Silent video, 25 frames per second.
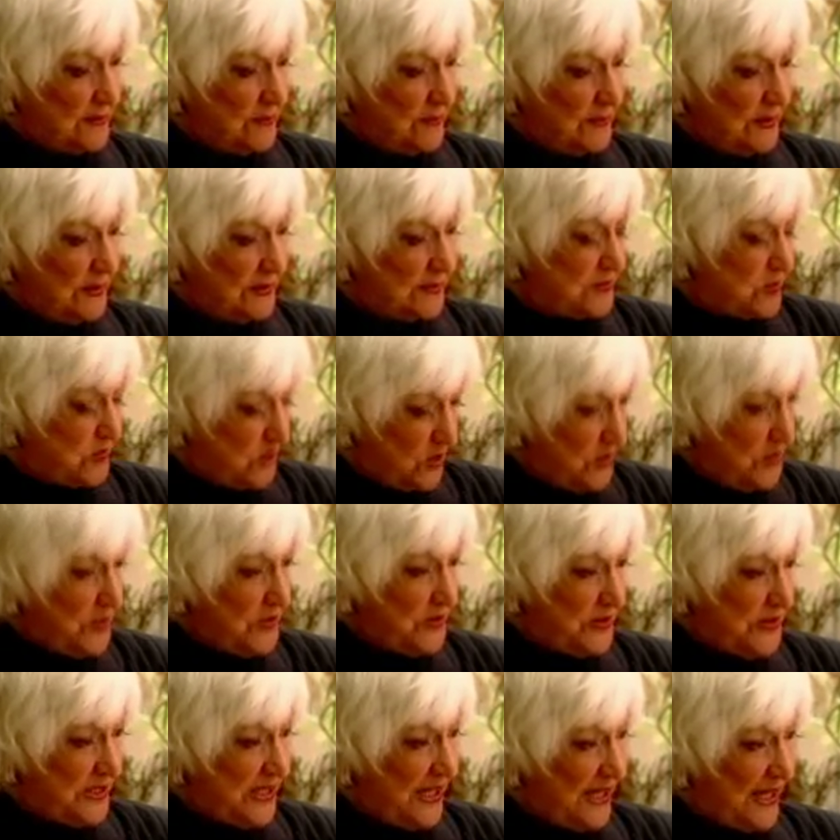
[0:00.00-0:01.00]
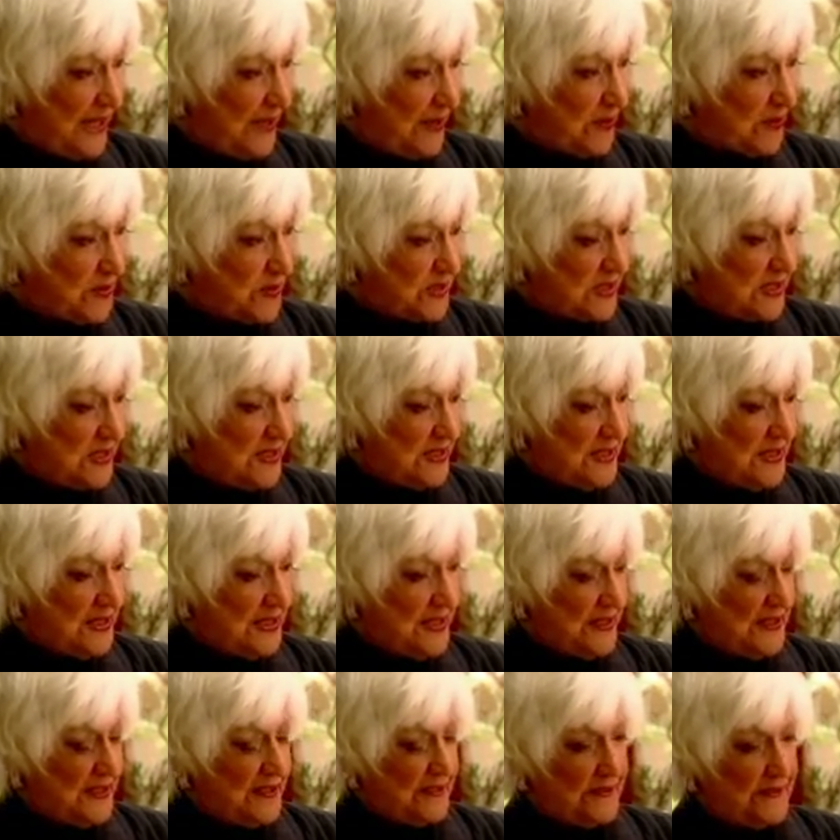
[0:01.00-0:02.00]
Well, it turned out
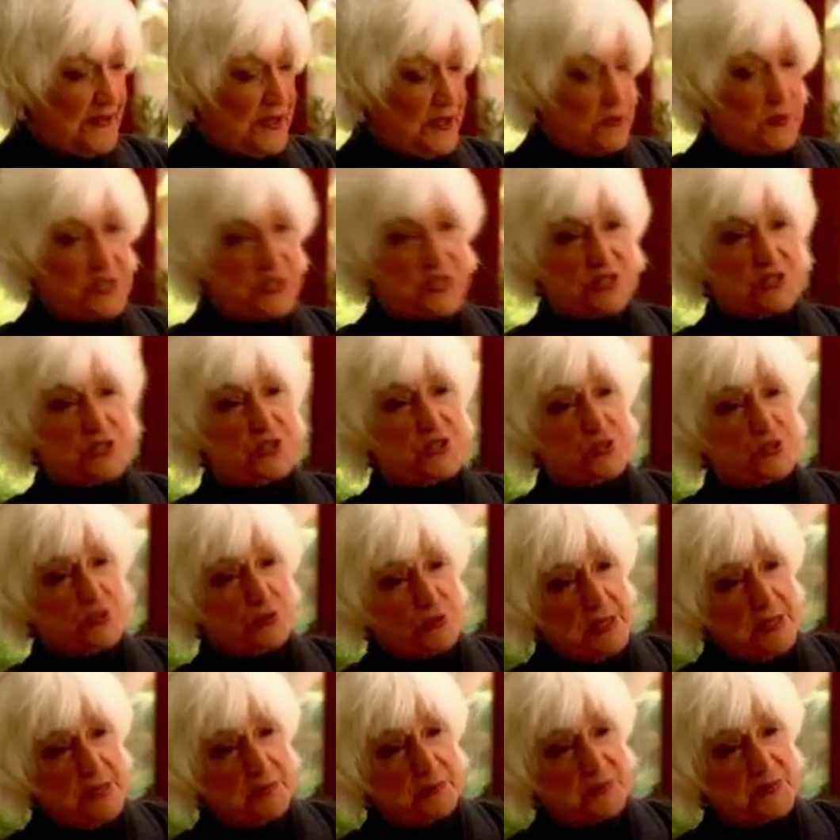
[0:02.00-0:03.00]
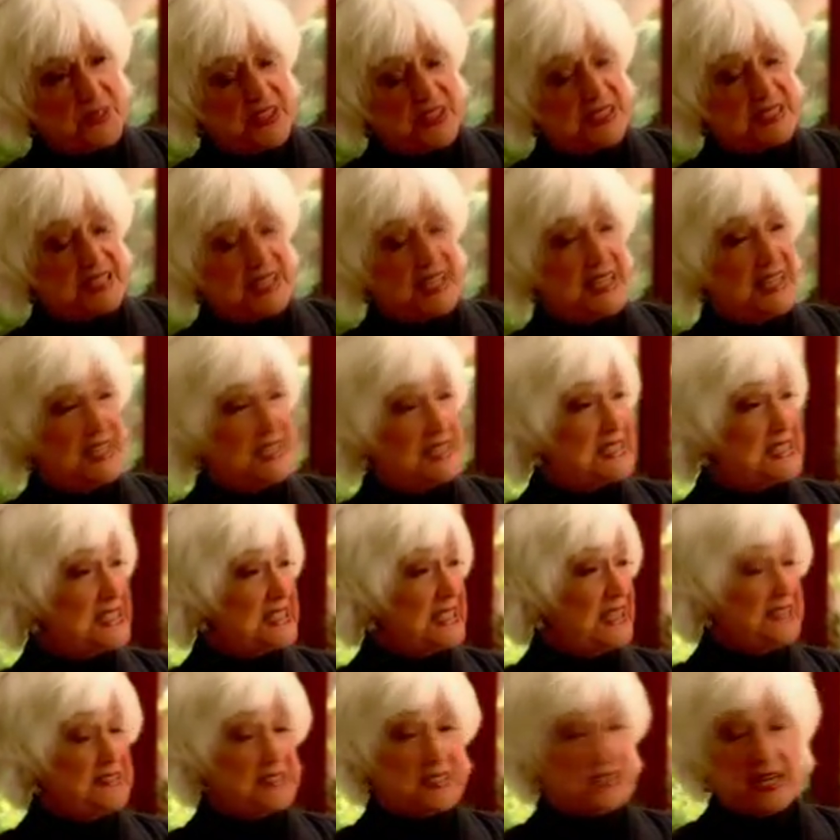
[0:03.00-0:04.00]
there was a script that they had
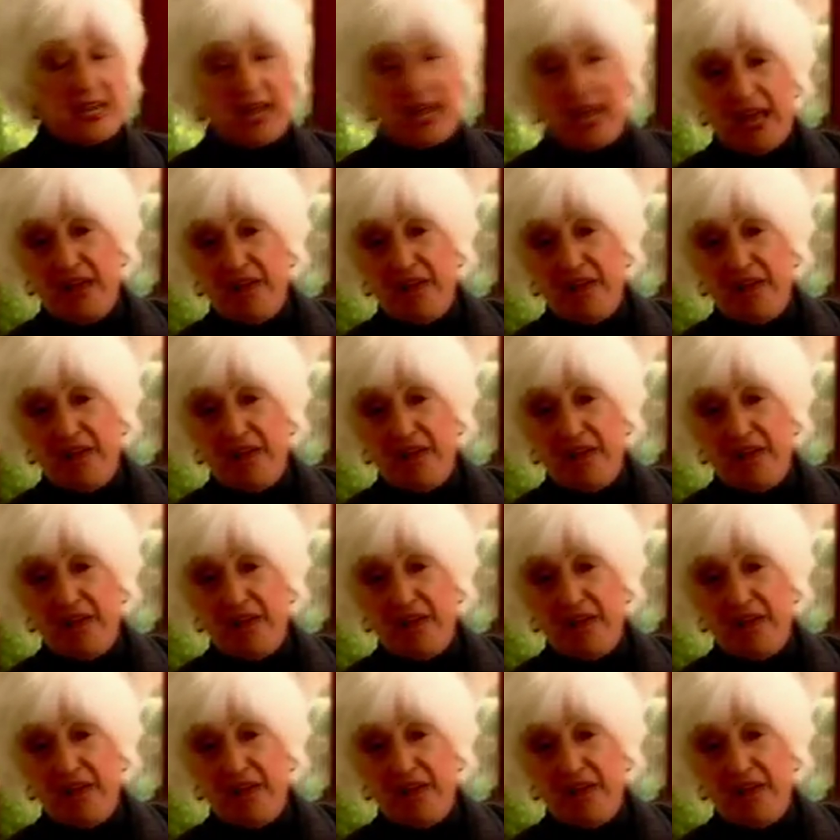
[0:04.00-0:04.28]
sent to